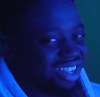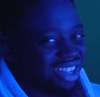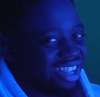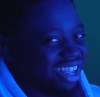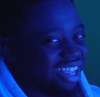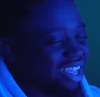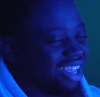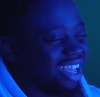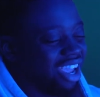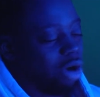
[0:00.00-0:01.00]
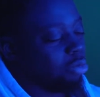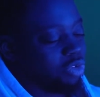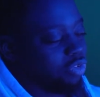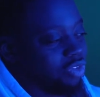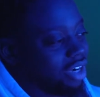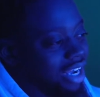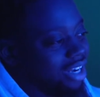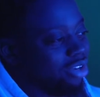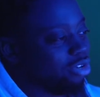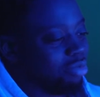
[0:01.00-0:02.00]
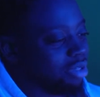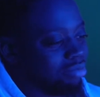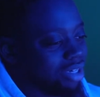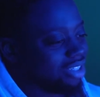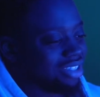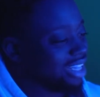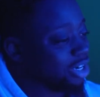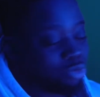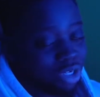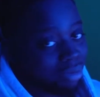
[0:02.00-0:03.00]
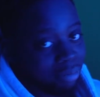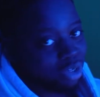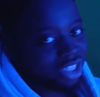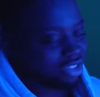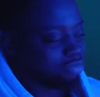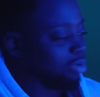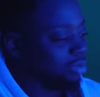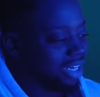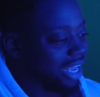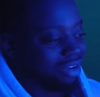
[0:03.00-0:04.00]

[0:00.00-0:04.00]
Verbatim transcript: it, it helped for like a little bit, but because I normally my body's probably like,